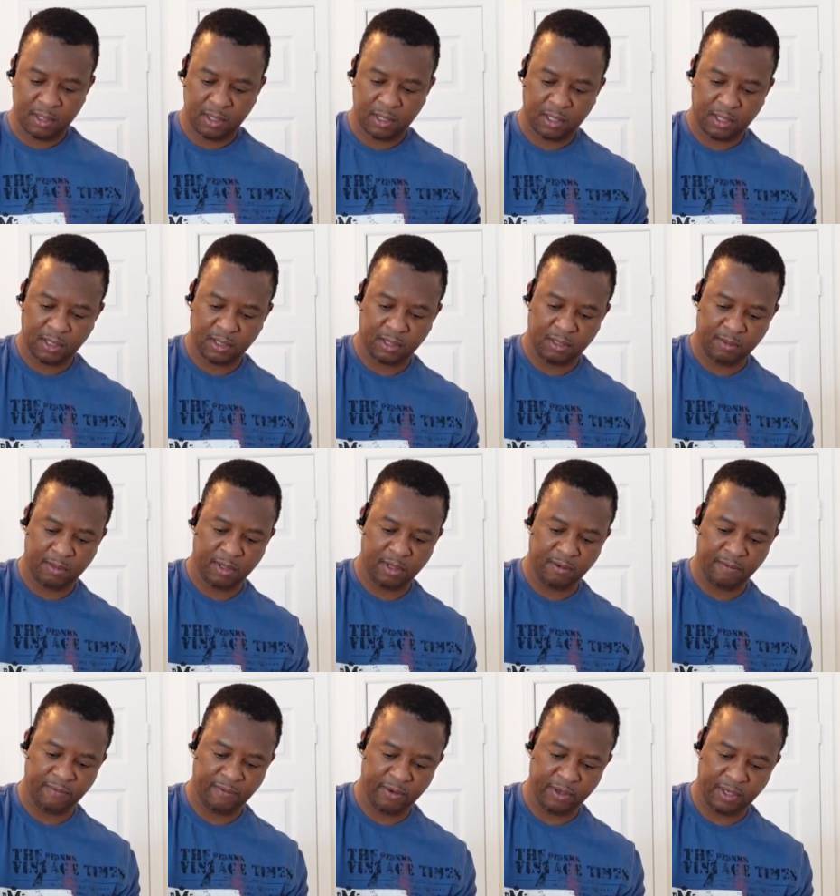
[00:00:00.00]
Get some
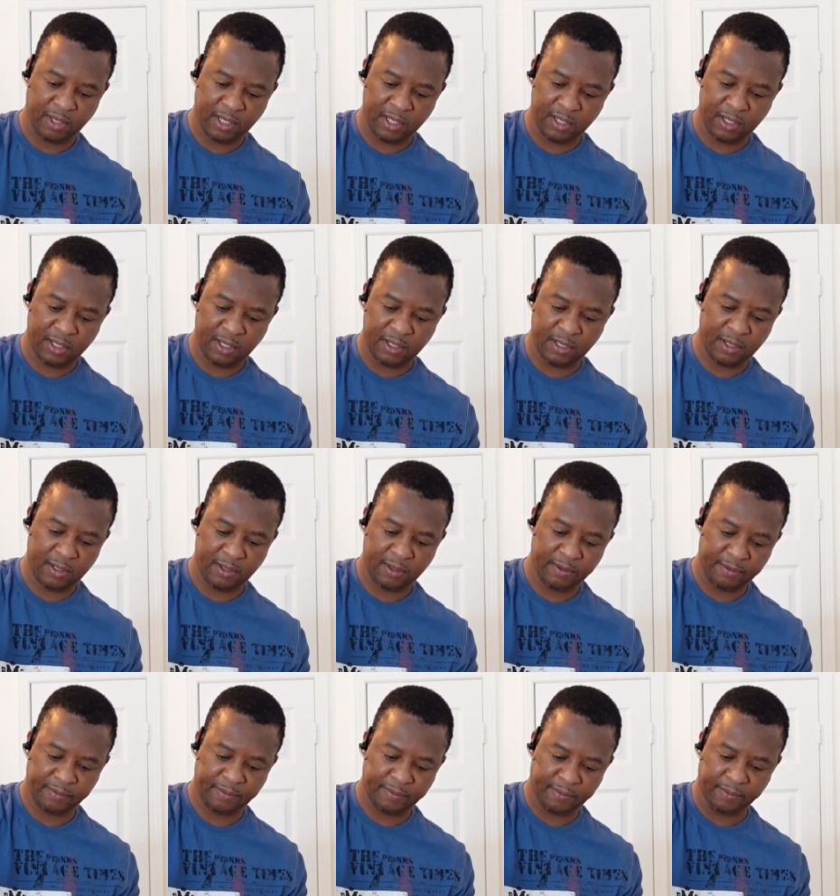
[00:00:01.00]
olive oil on there
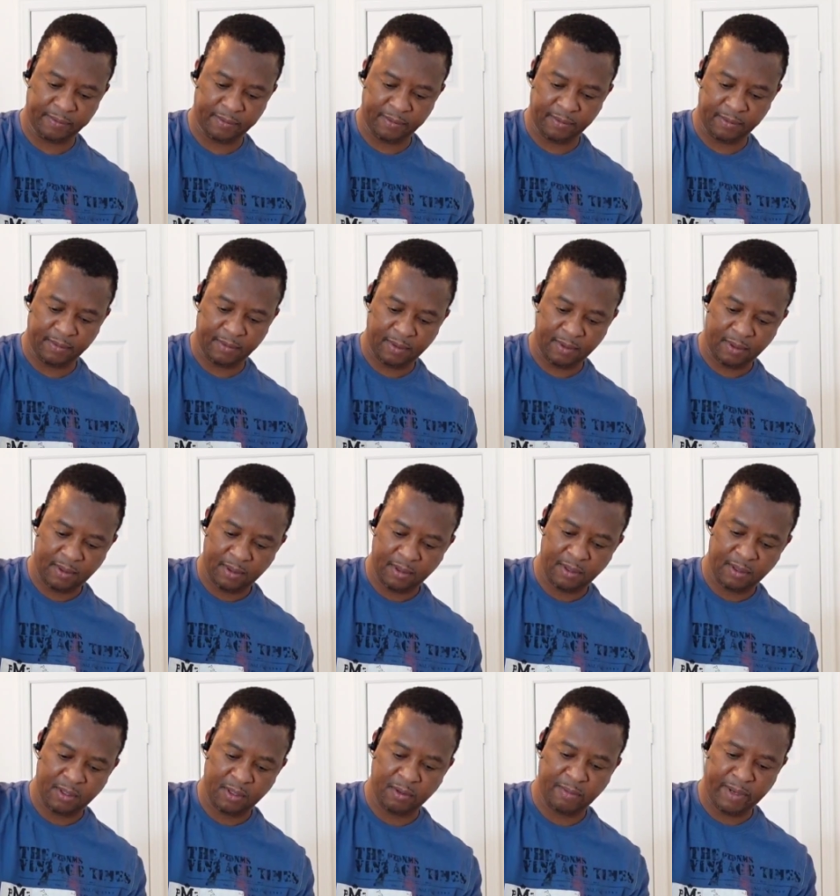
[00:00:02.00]

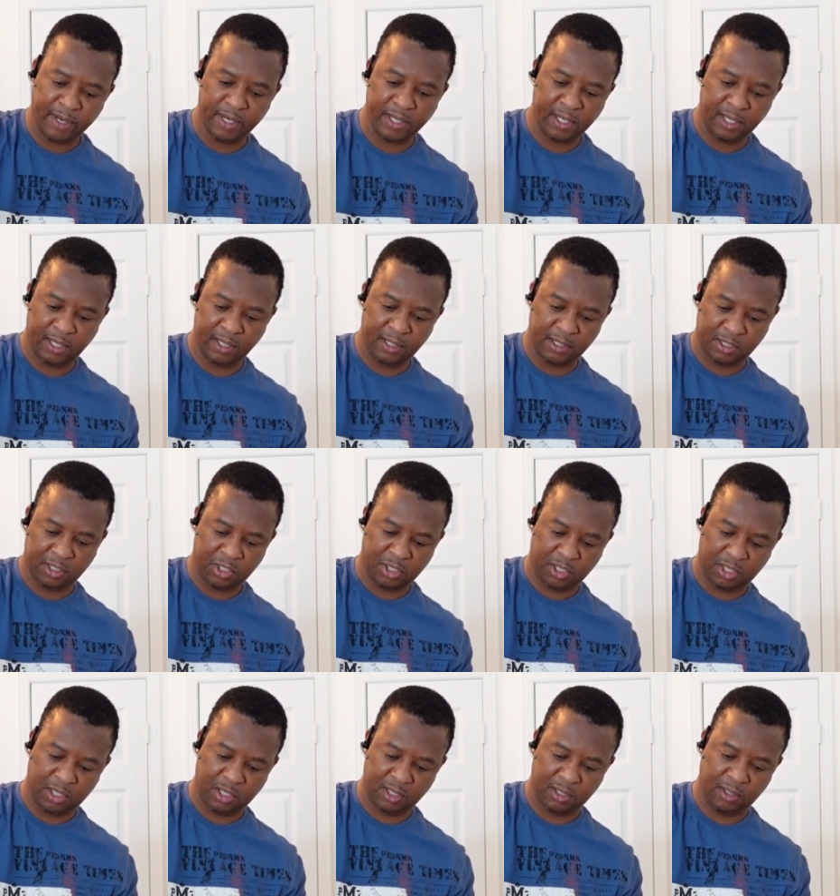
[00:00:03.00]
to marinate this
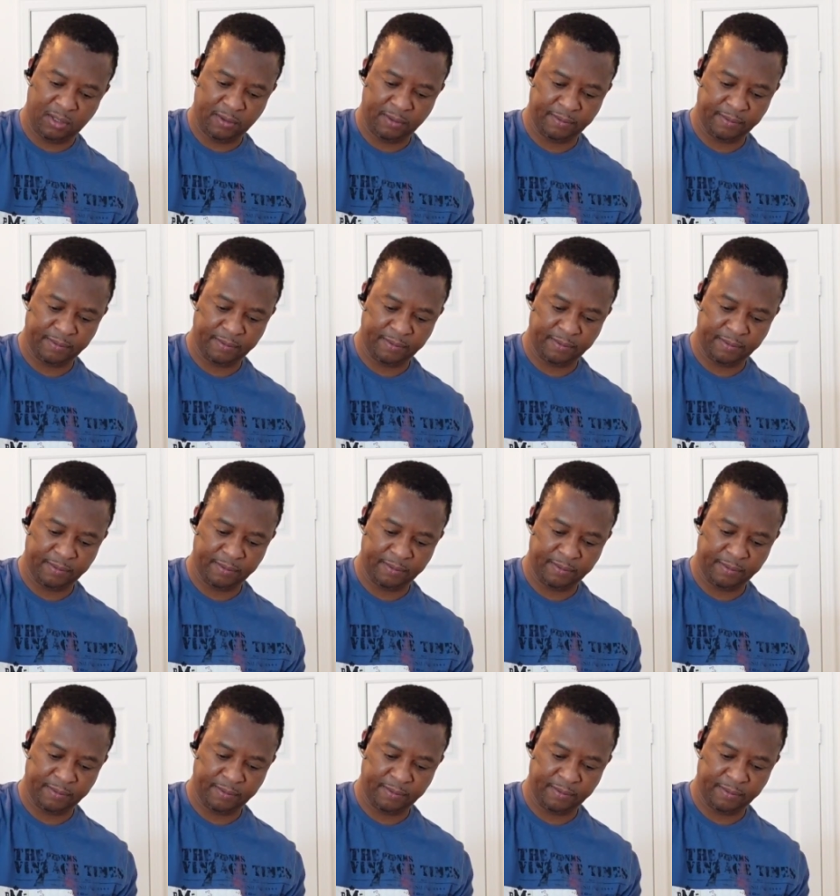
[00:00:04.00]
chicken.